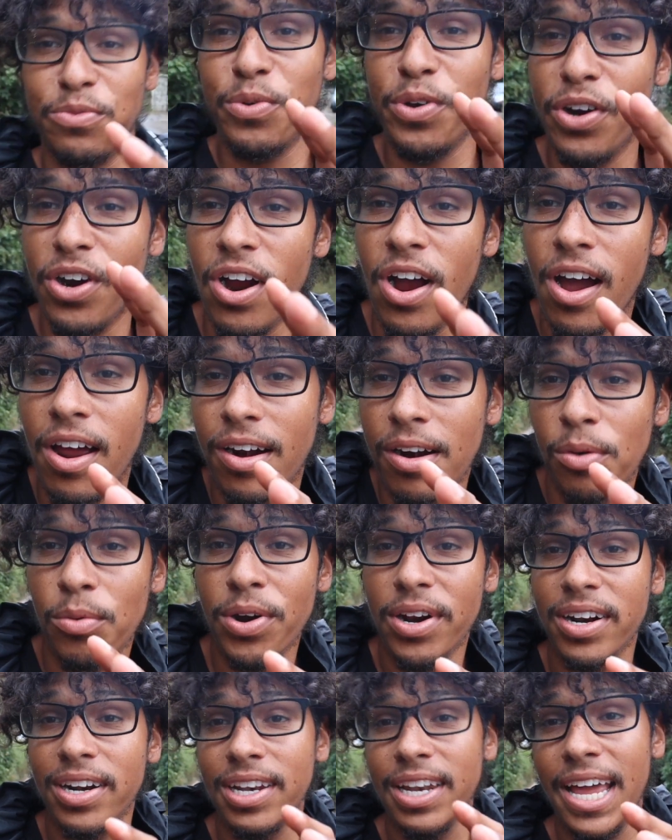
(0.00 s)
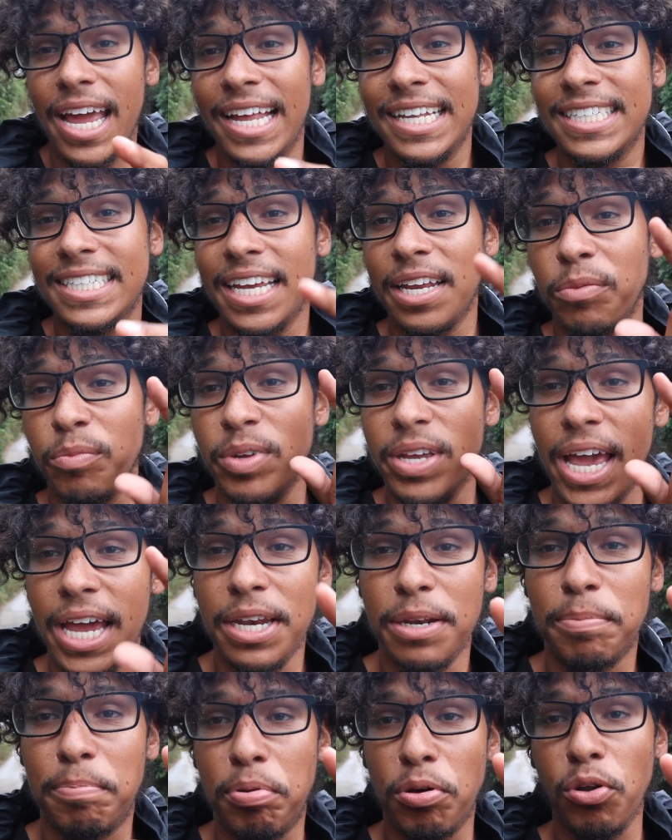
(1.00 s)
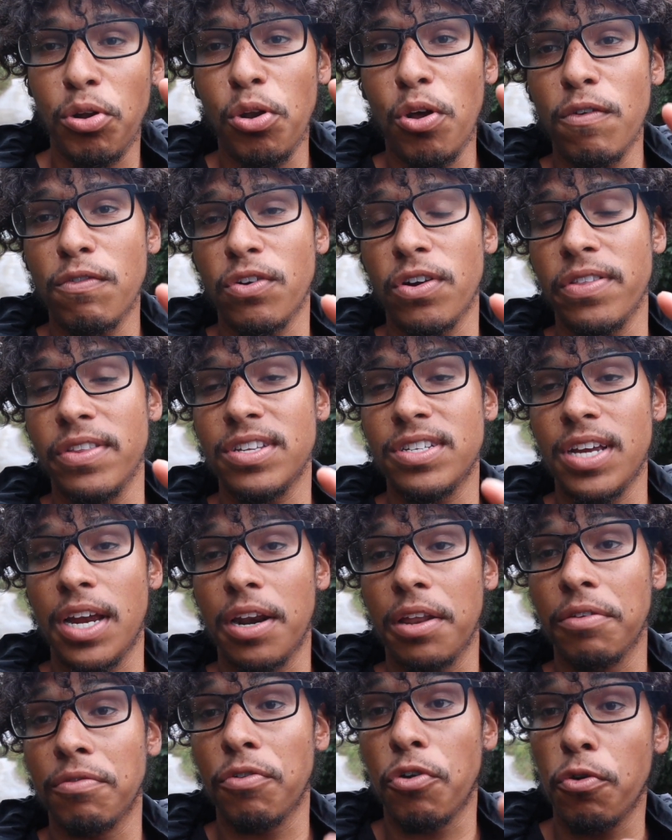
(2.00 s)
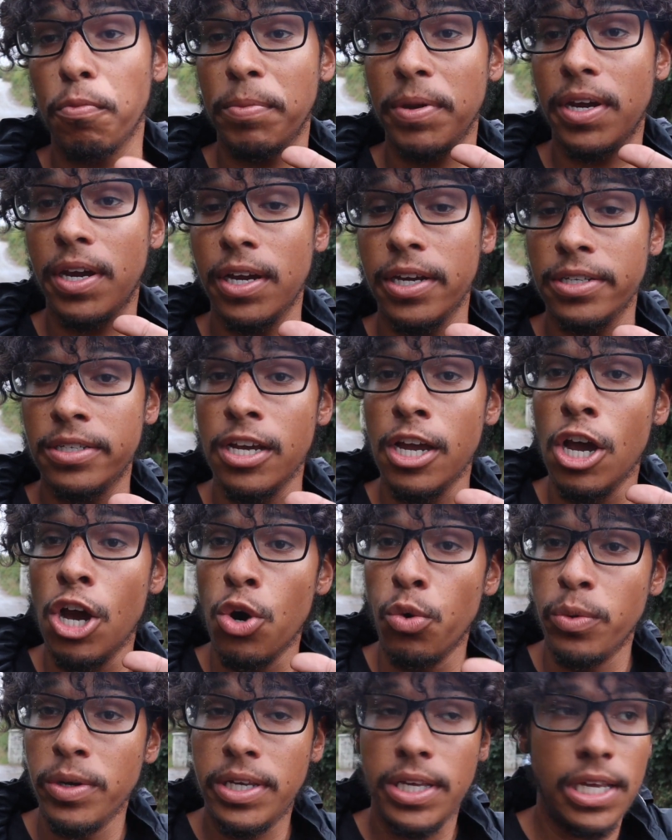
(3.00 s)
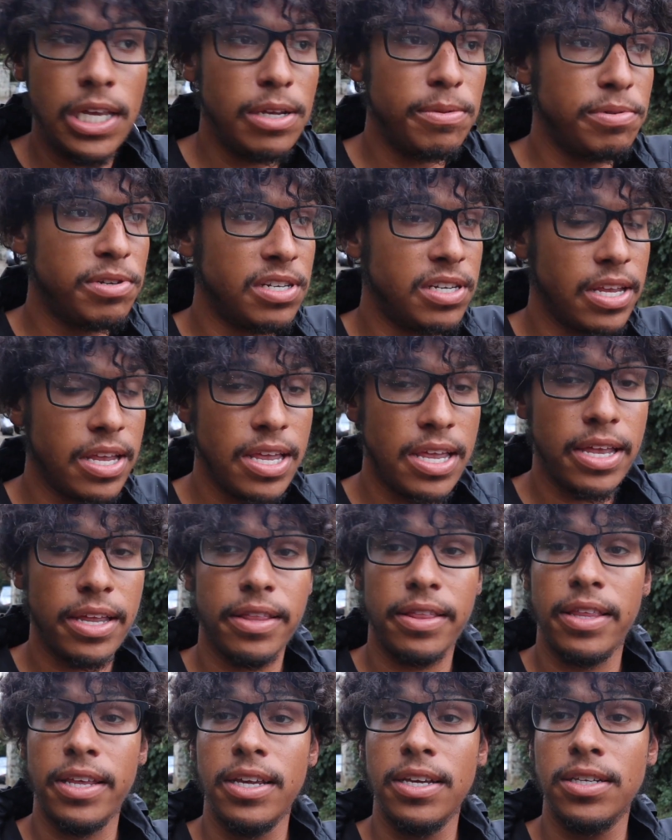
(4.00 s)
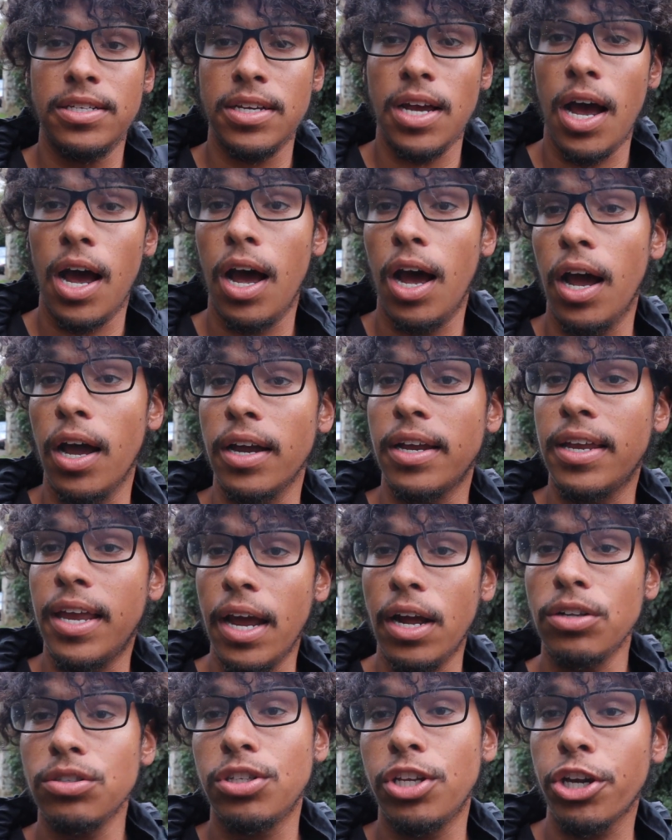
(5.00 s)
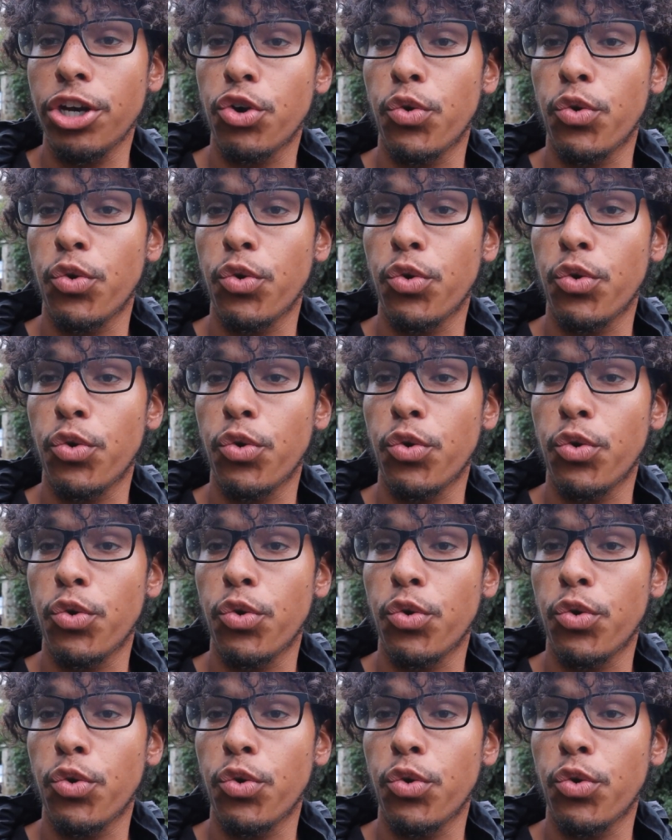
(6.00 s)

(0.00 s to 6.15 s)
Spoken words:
We were on our way to Land's End and we had to pull over on the side of the road because we keep seeing these Celtic